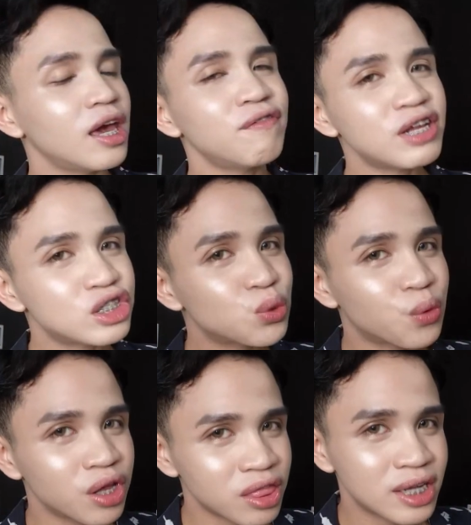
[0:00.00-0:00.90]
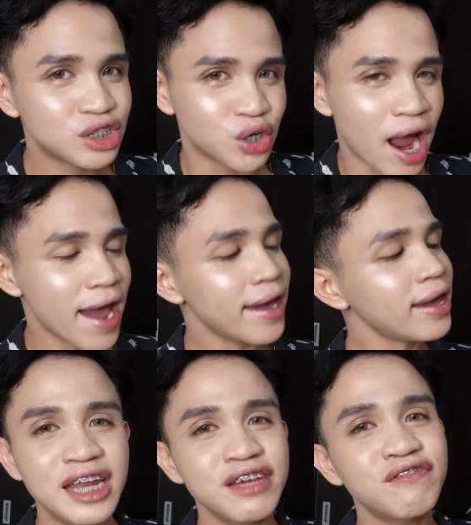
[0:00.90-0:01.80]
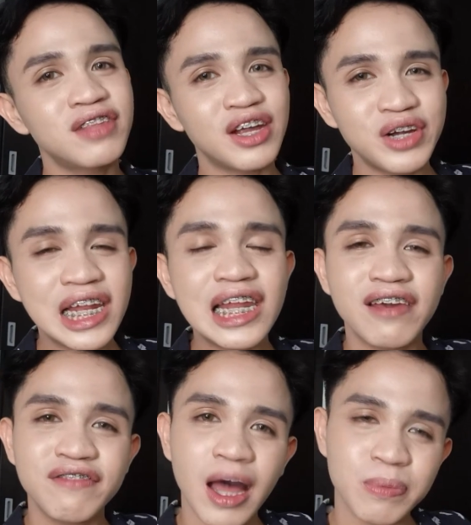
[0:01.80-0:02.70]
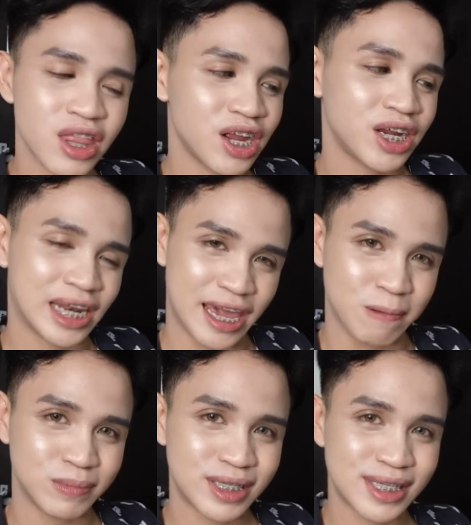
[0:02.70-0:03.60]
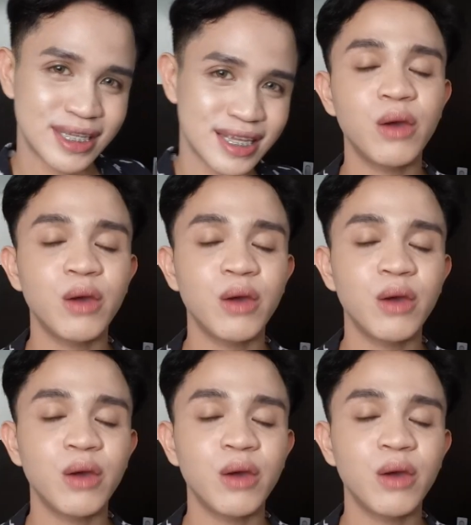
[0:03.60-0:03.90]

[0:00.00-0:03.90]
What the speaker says: If it's worth the try and if they really lived up to their claims.